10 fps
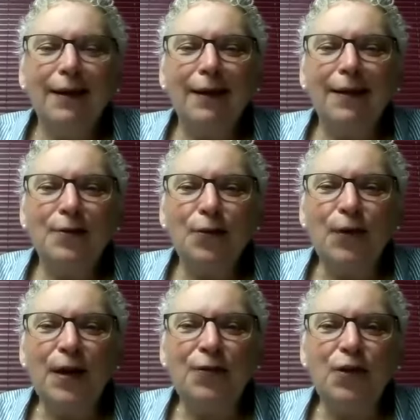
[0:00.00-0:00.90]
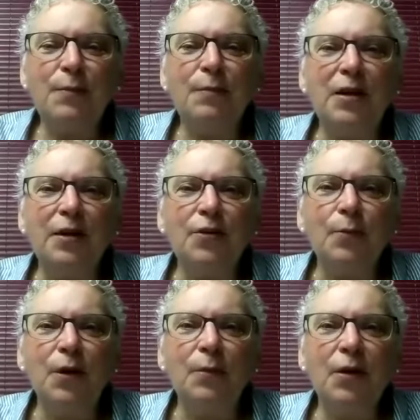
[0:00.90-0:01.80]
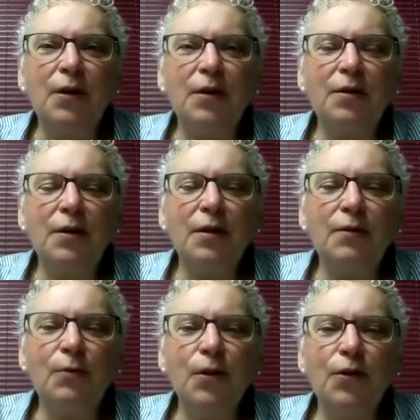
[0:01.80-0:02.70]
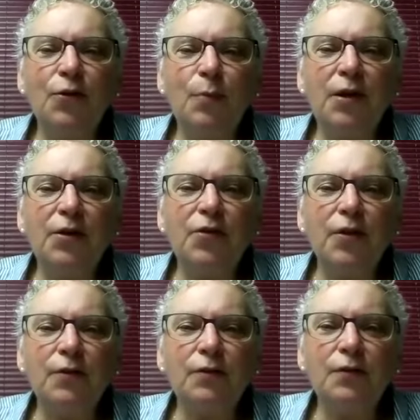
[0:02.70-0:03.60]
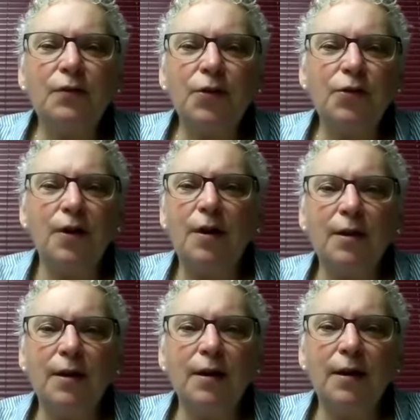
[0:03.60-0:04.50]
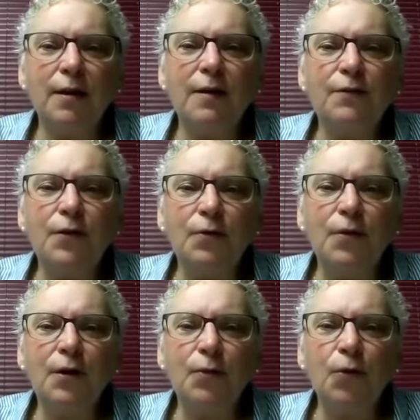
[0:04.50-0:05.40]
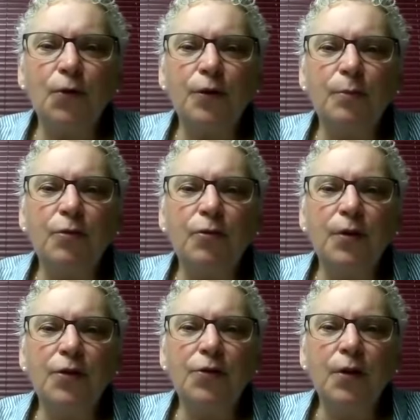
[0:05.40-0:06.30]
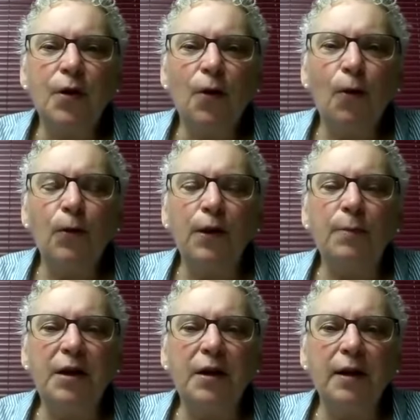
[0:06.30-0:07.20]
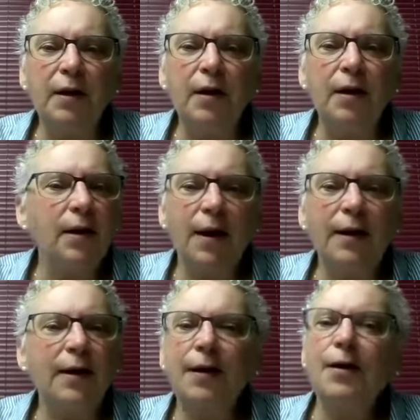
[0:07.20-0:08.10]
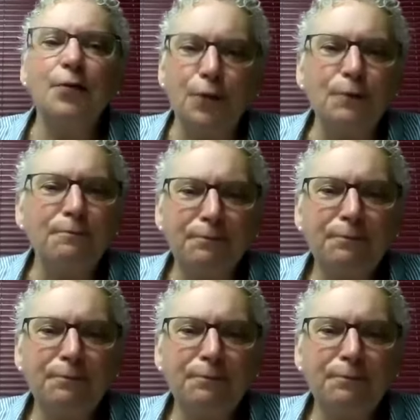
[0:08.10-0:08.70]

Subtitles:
And so it has deep meaning to me, but it really speaks of this God that I love and worship, who is holy, meaning unlike any other.